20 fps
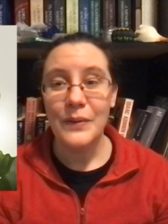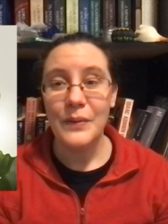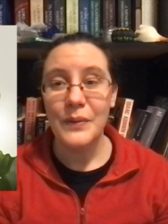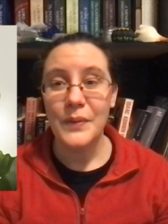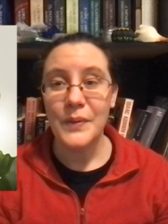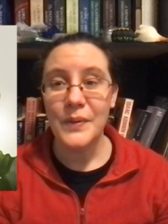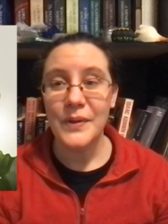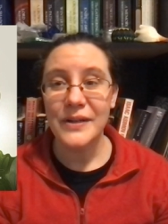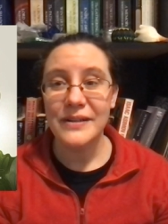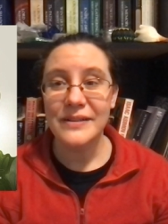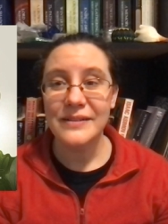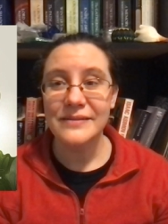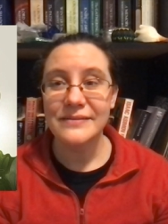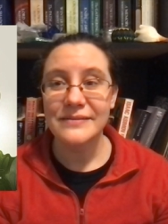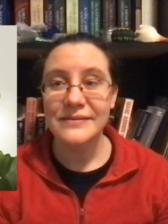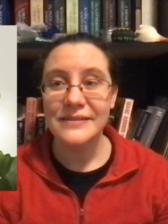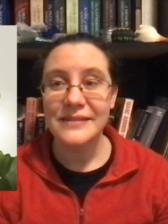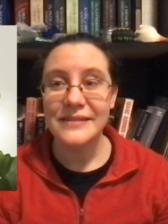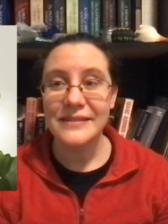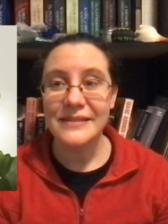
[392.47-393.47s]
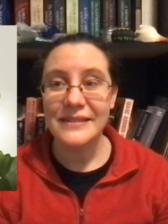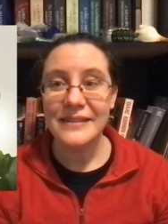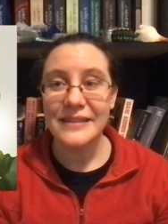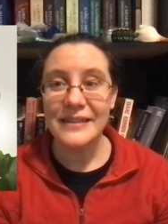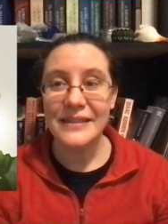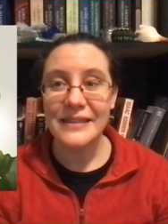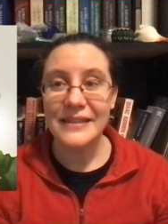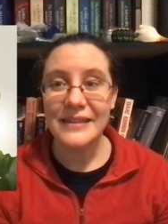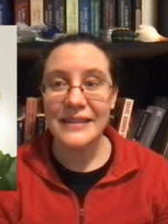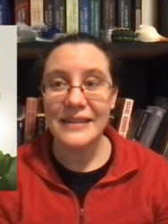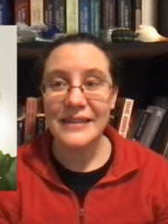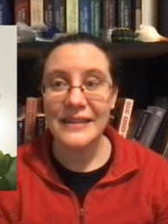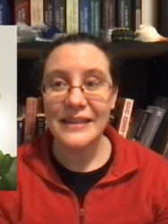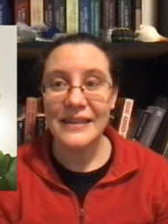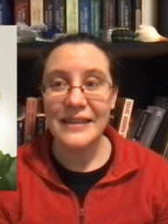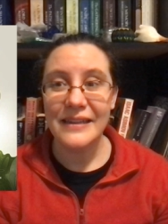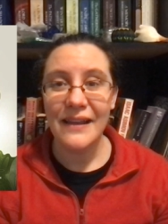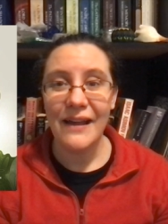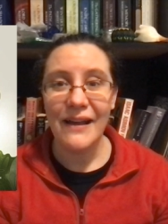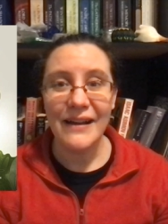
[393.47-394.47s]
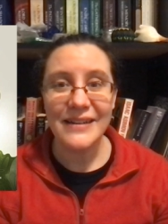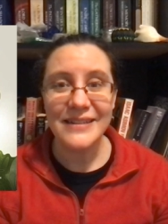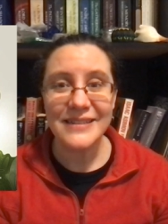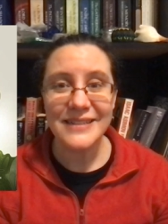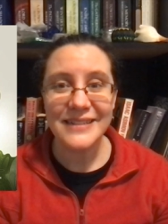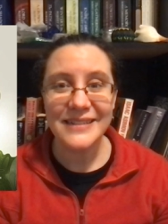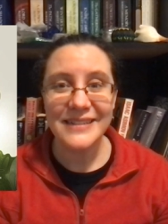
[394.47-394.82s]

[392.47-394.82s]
or not.